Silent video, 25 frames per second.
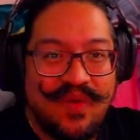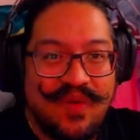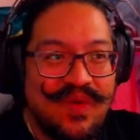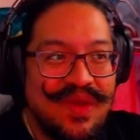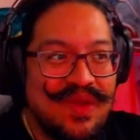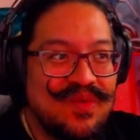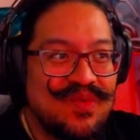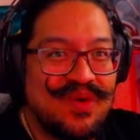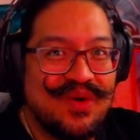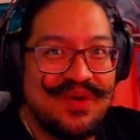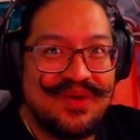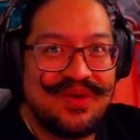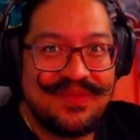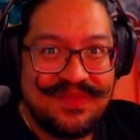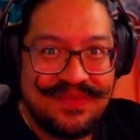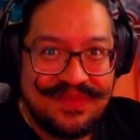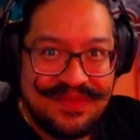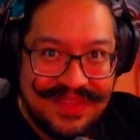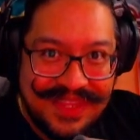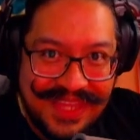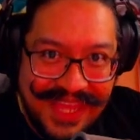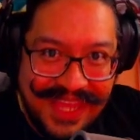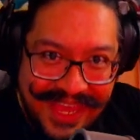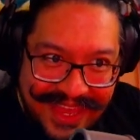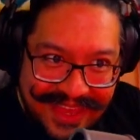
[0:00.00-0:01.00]
we will
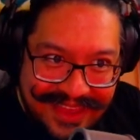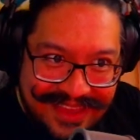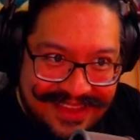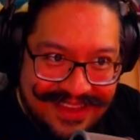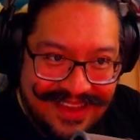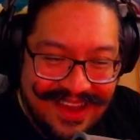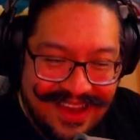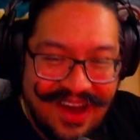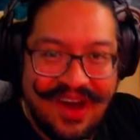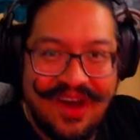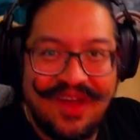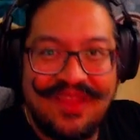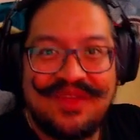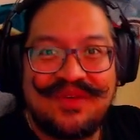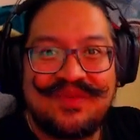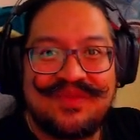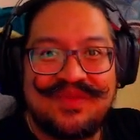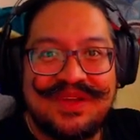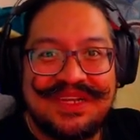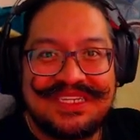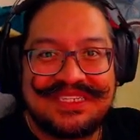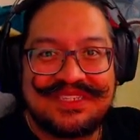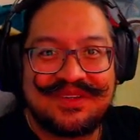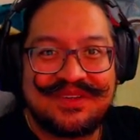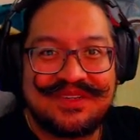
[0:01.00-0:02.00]
take all the
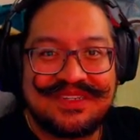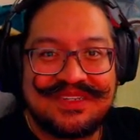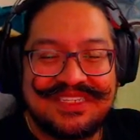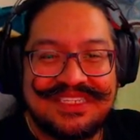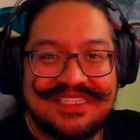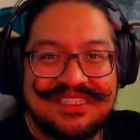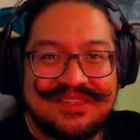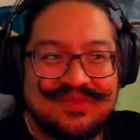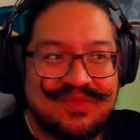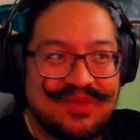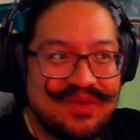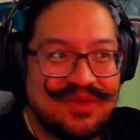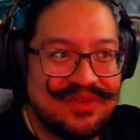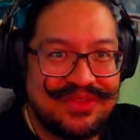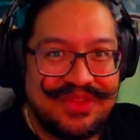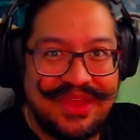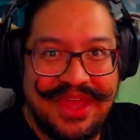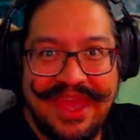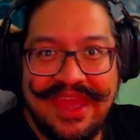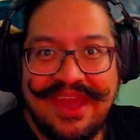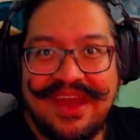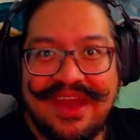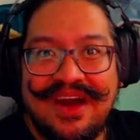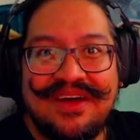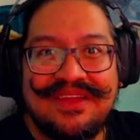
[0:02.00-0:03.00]
resources, we'll
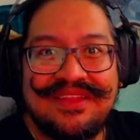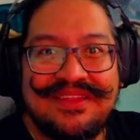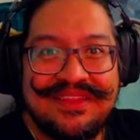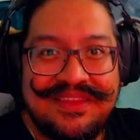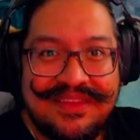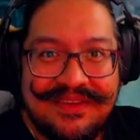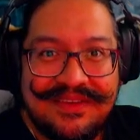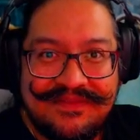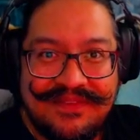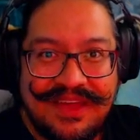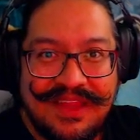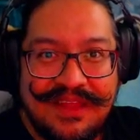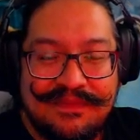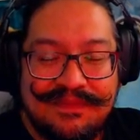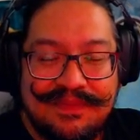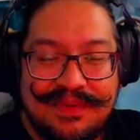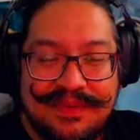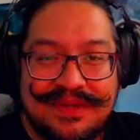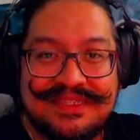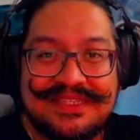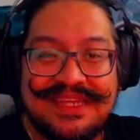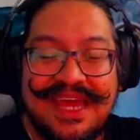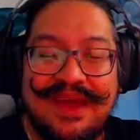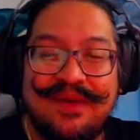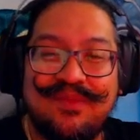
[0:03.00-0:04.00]
take all the
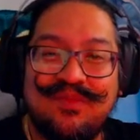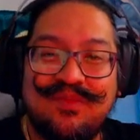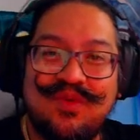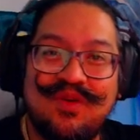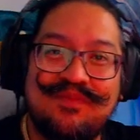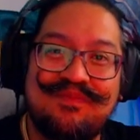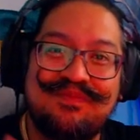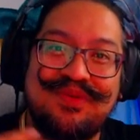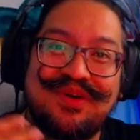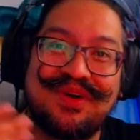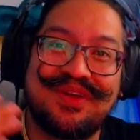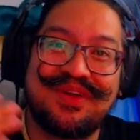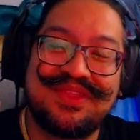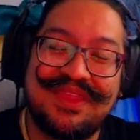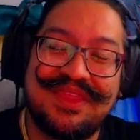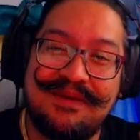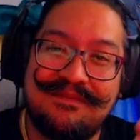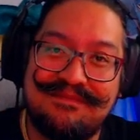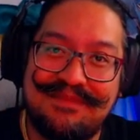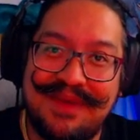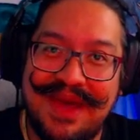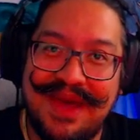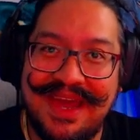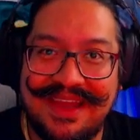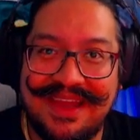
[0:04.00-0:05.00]
developers, and we'll put
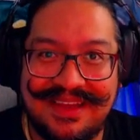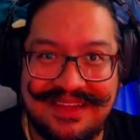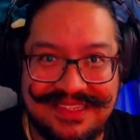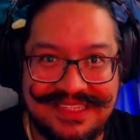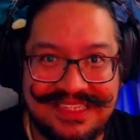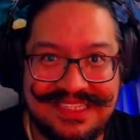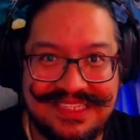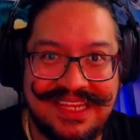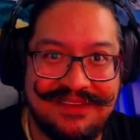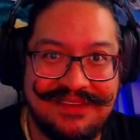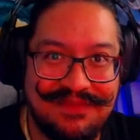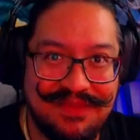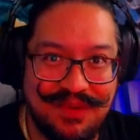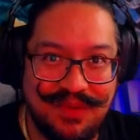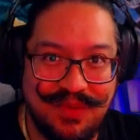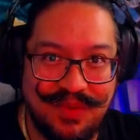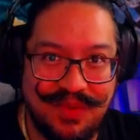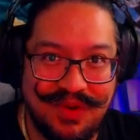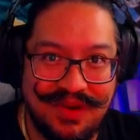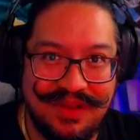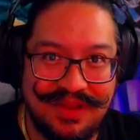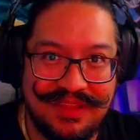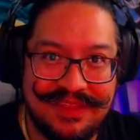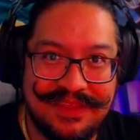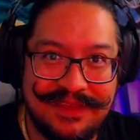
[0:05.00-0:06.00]
them back on Save the
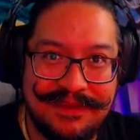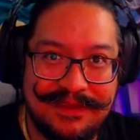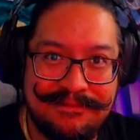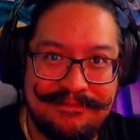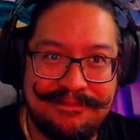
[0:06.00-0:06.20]
World.